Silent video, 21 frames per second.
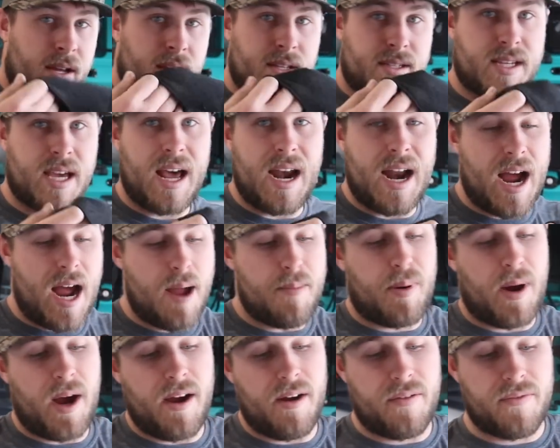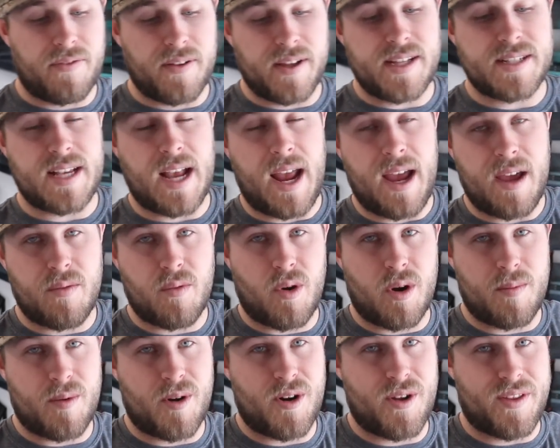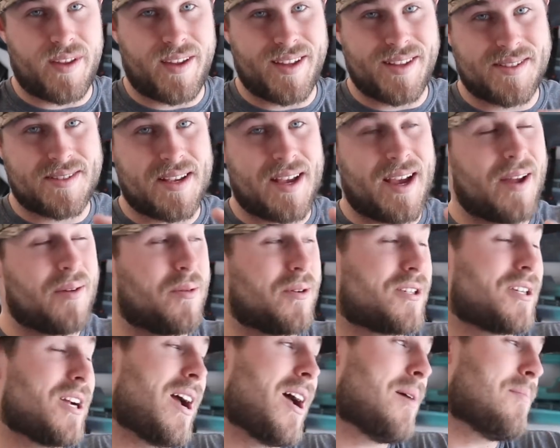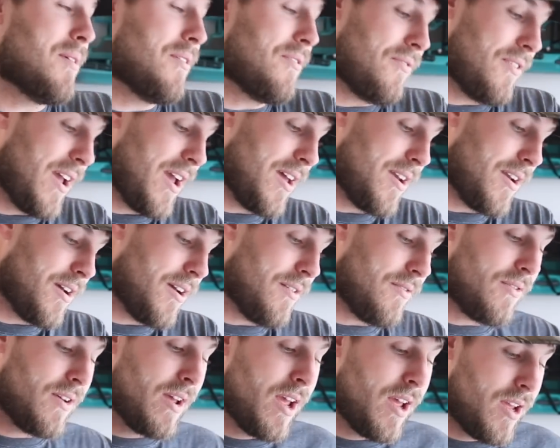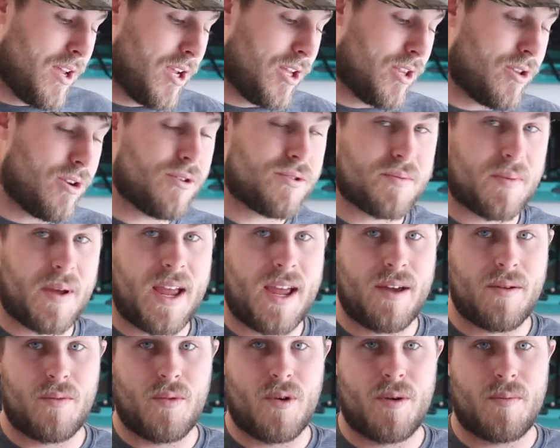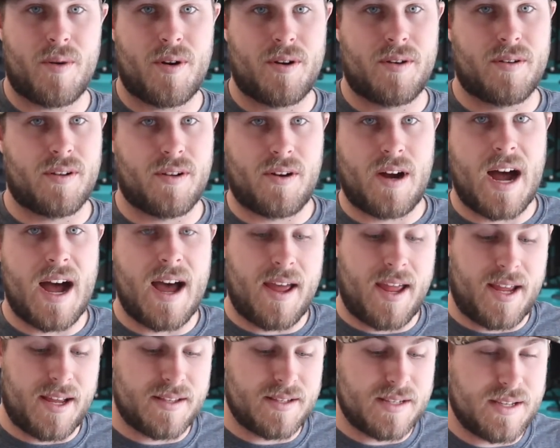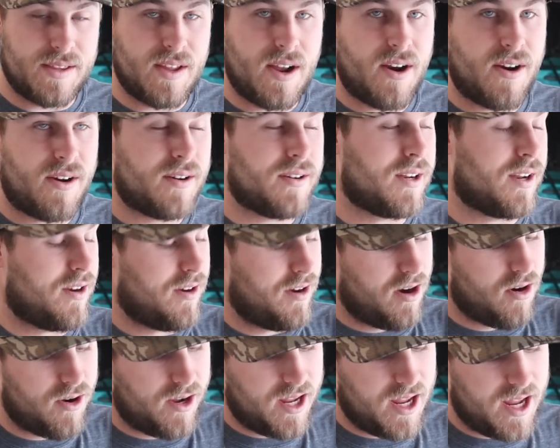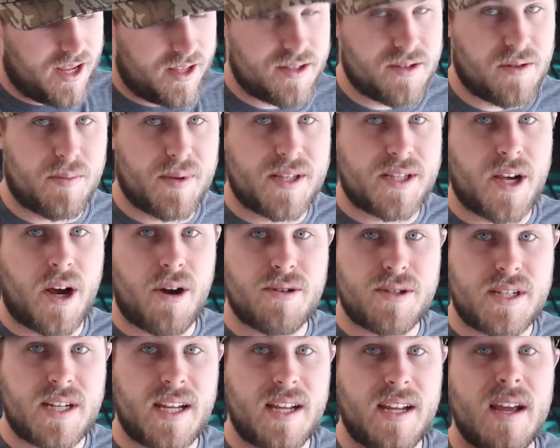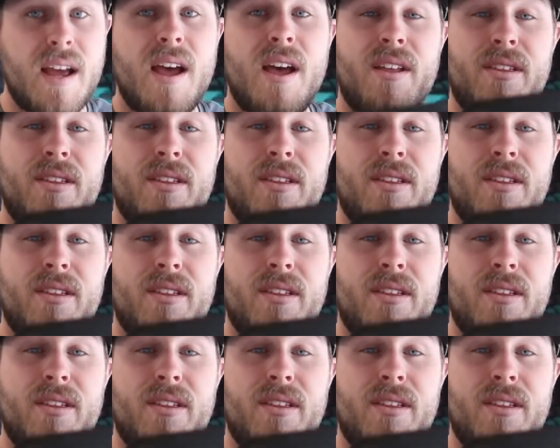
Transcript: It's got a high pile fleece hand warmer on the inside, which I'm a fan of. You can throw some hand warmer, little hot hands in there, and your hands will be toasty.